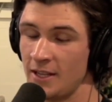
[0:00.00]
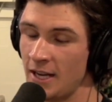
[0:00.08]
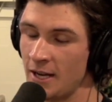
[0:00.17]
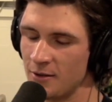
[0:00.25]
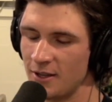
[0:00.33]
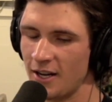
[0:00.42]

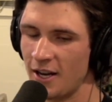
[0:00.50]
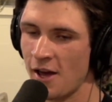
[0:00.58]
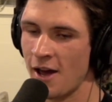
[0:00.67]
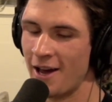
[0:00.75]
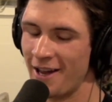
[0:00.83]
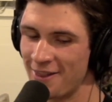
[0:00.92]
Yeah, well, I
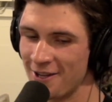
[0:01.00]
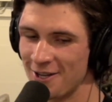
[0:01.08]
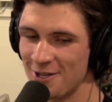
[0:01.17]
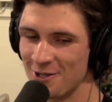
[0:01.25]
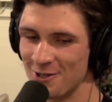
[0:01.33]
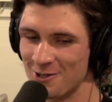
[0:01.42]
thought
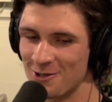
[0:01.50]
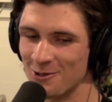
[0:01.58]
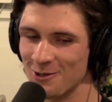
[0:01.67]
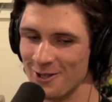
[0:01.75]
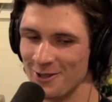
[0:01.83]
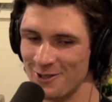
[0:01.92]
I should have
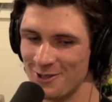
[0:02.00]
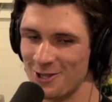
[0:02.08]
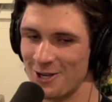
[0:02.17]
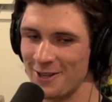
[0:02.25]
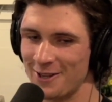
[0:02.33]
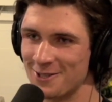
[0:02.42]
scored on the
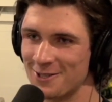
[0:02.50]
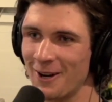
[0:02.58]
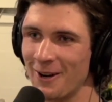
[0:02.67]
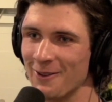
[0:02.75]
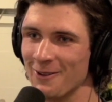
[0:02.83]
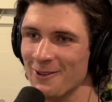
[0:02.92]
shot that
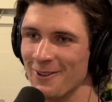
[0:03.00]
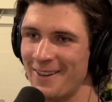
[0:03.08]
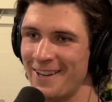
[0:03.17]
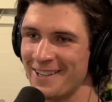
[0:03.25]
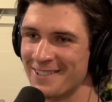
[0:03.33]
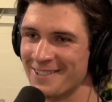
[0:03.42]
started the whole thing.